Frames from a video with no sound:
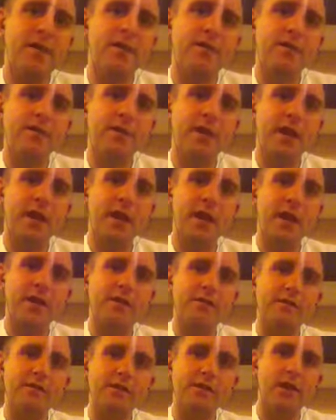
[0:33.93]
The deck
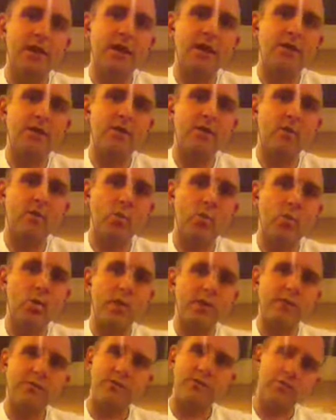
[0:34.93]
is cut
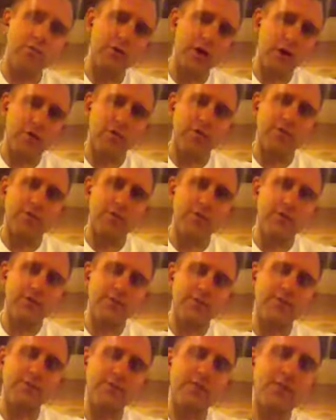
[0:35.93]
once or however many
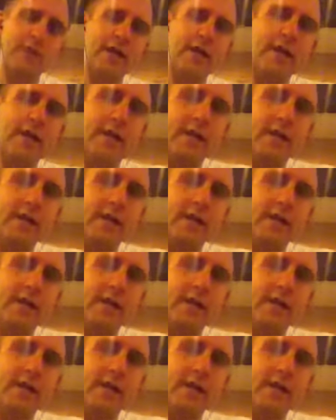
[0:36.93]
times you like.